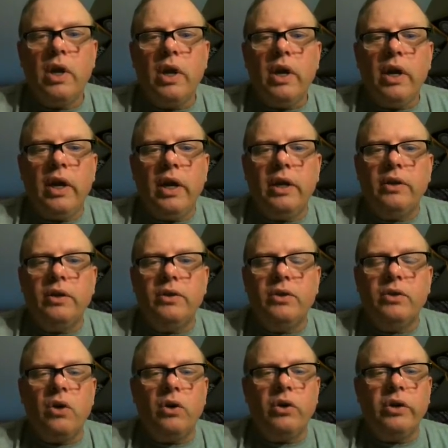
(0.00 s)
And this
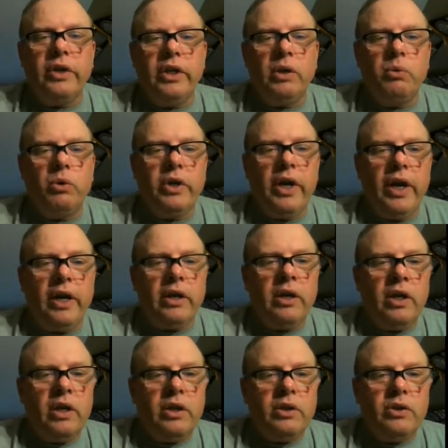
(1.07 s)
is all going to equal K.
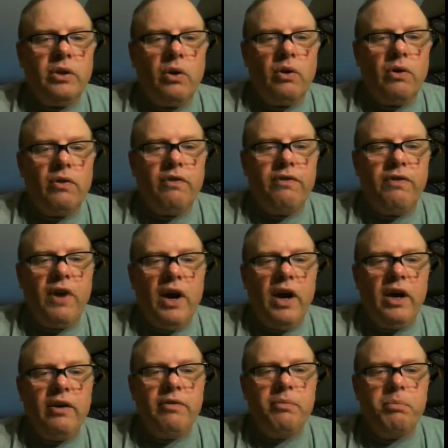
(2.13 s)
So
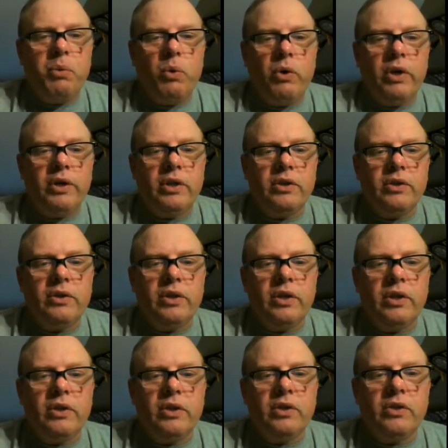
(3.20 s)

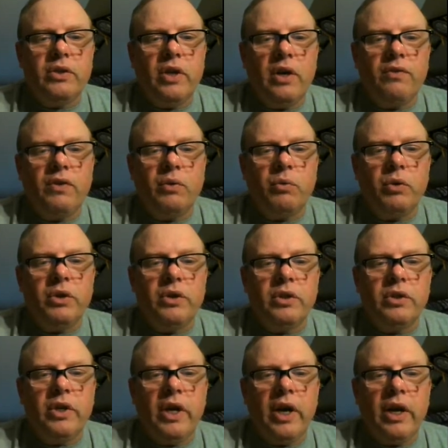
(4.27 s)
5.67, which
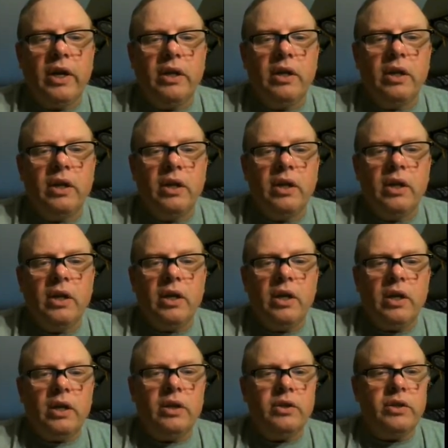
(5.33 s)
is K,
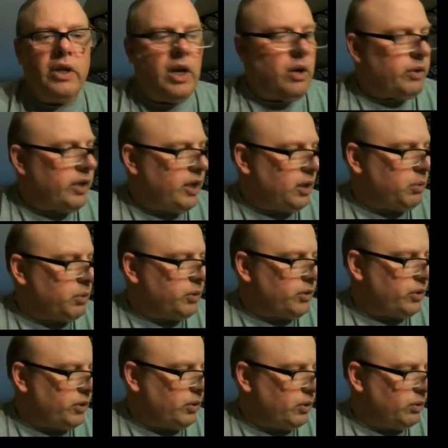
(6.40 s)
is now equal
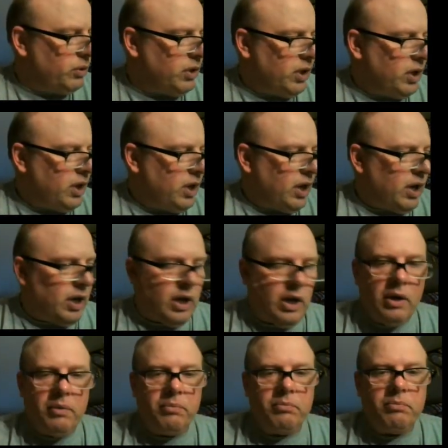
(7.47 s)
to,
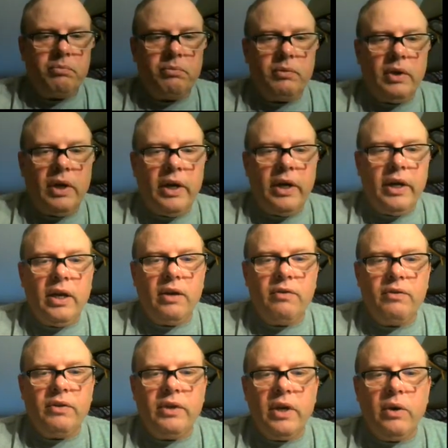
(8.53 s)
I
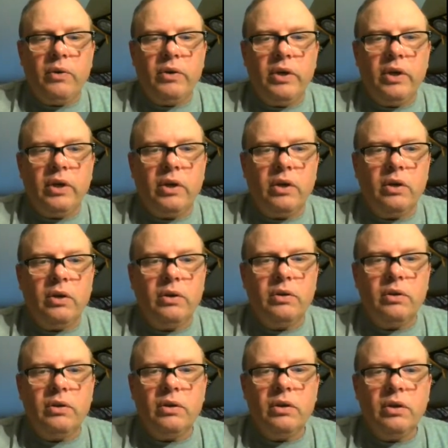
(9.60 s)
have down here
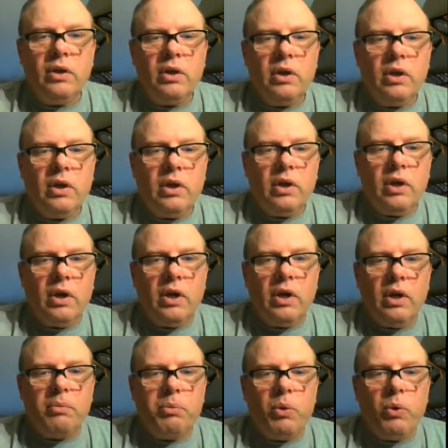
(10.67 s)

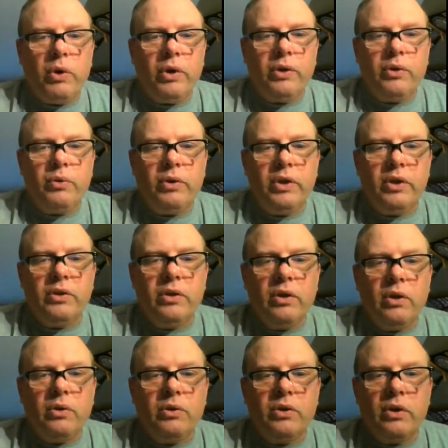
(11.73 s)

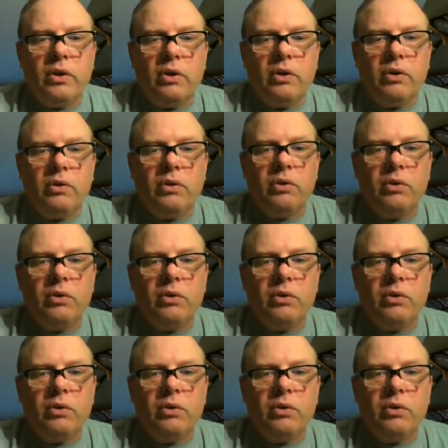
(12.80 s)
0.300